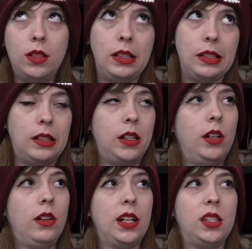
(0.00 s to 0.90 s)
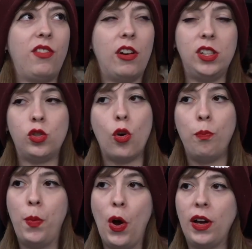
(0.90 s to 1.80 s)
So it's a very
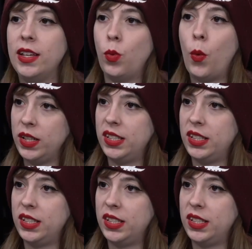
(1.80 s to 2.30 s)
strong book is what we're